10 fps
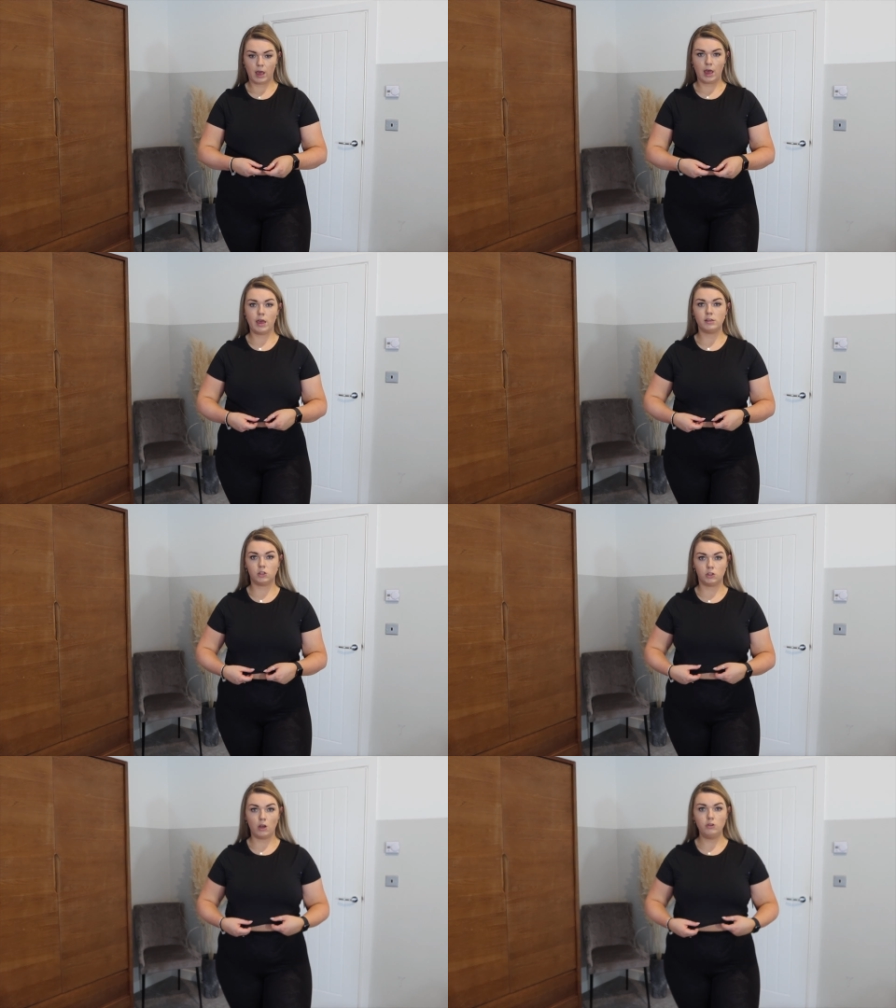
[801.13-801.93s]
It is
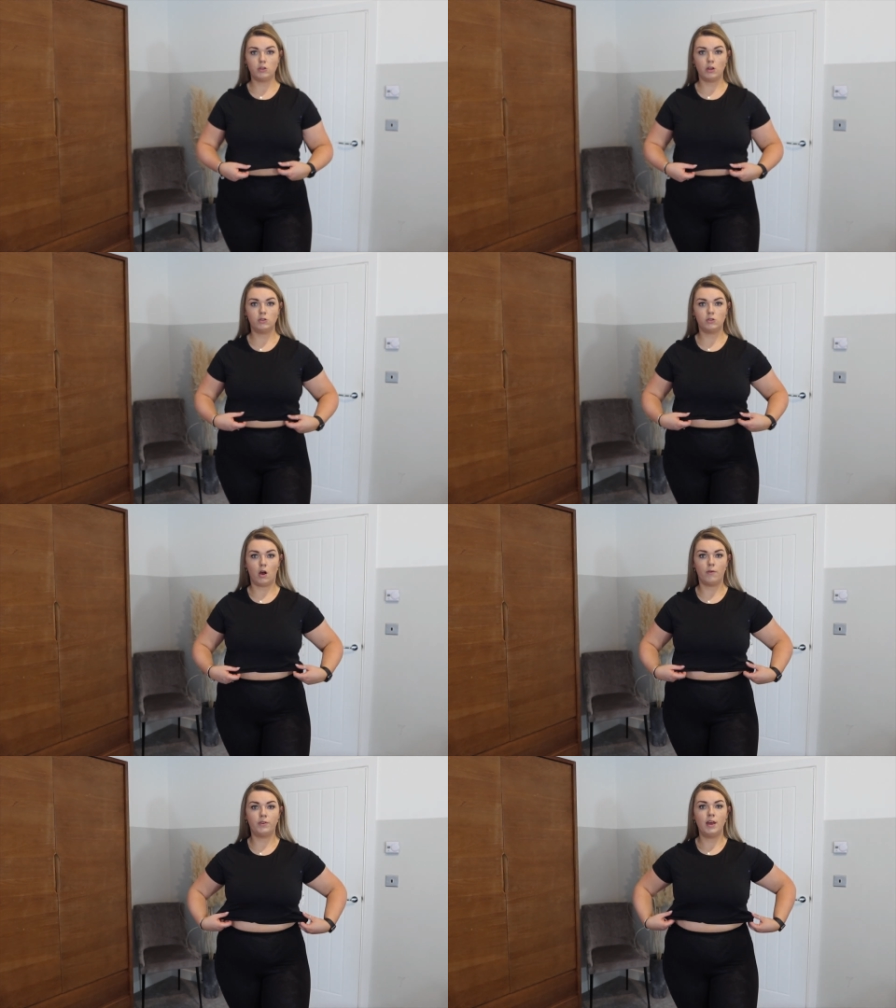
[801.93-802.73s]
so, so
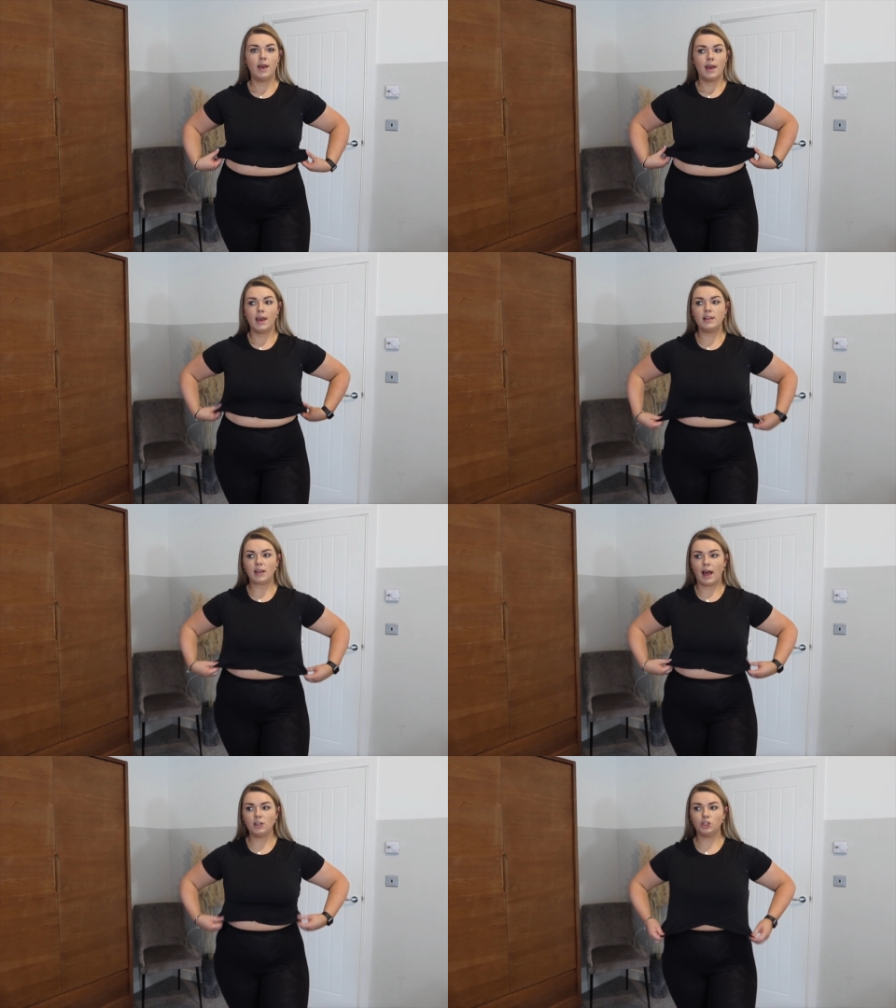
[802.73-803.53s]
soft. It's
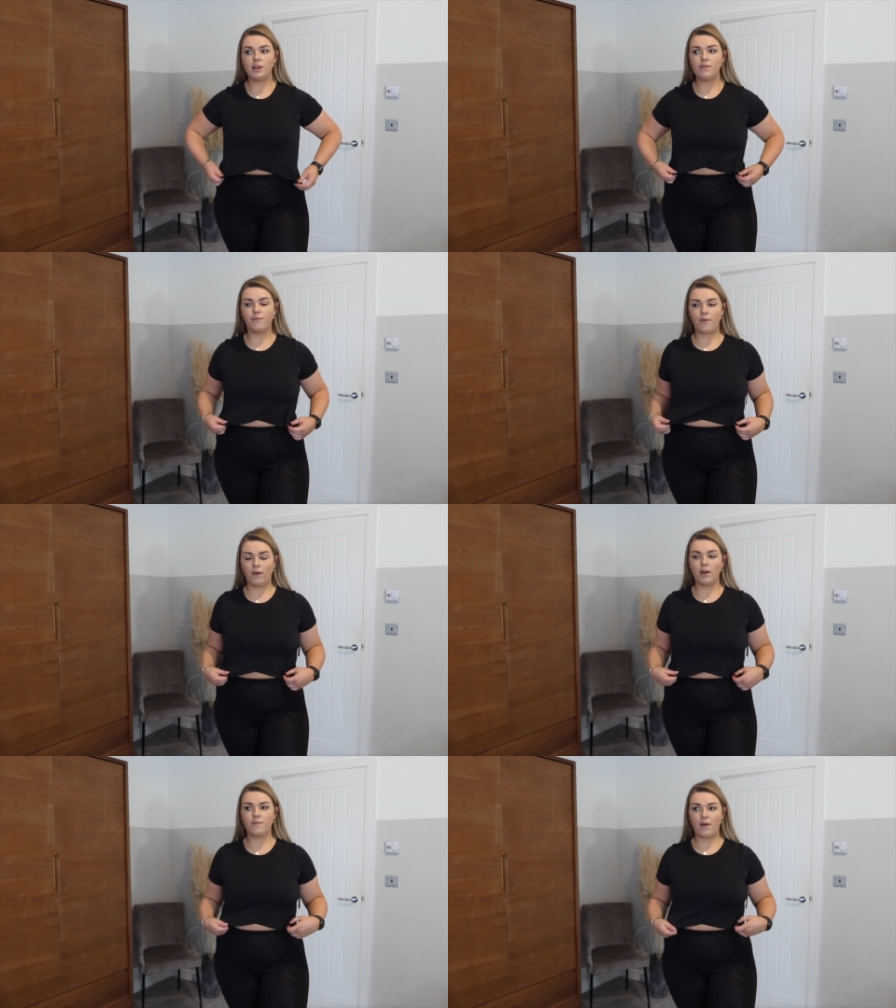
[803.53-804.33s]
actually
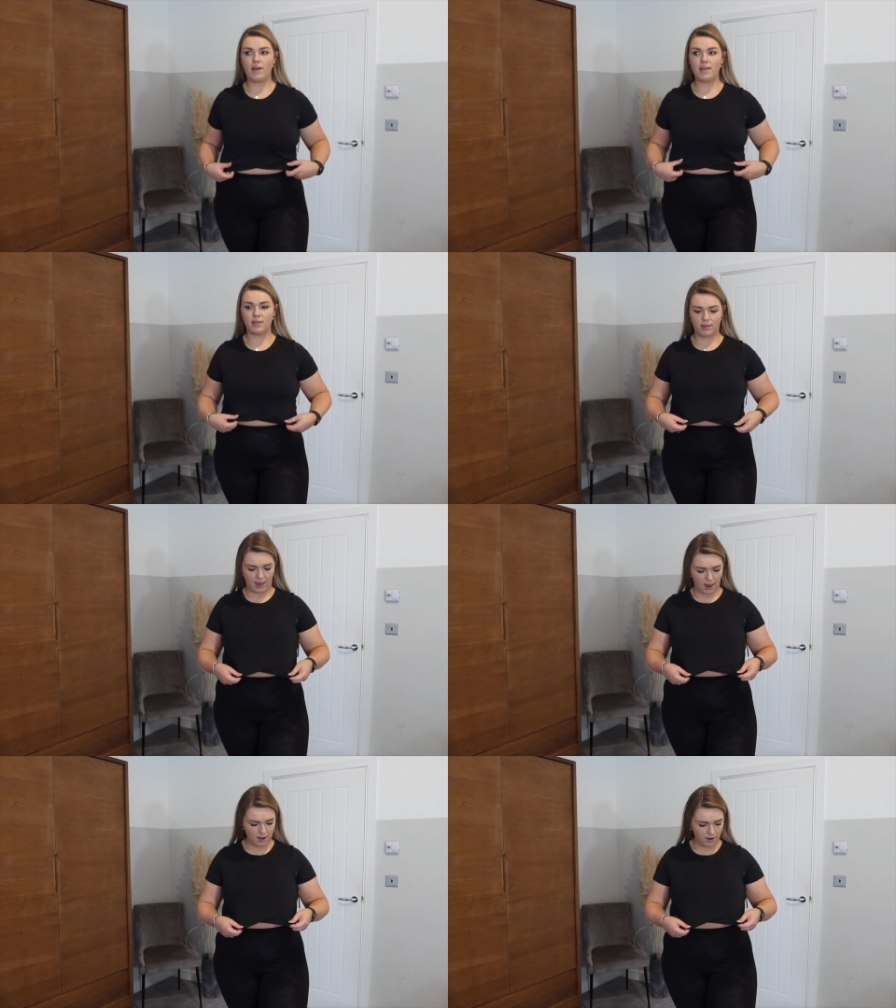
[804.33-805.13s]
very, very
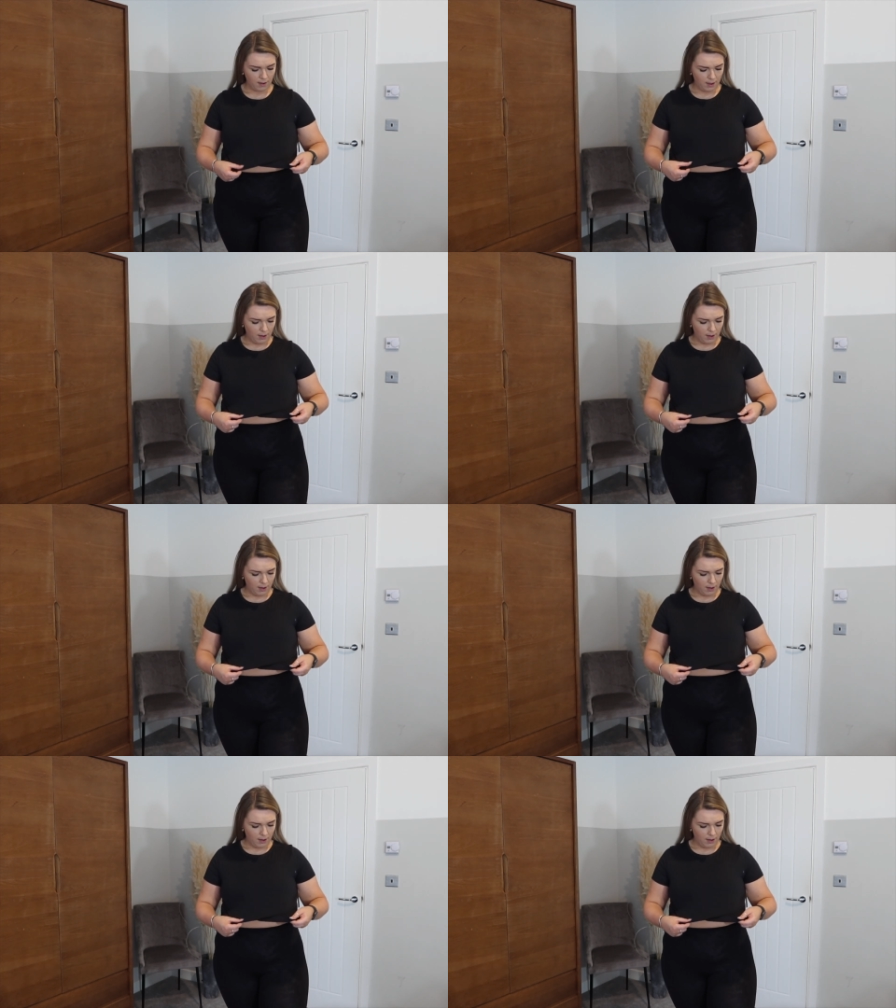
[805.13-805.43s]
thin.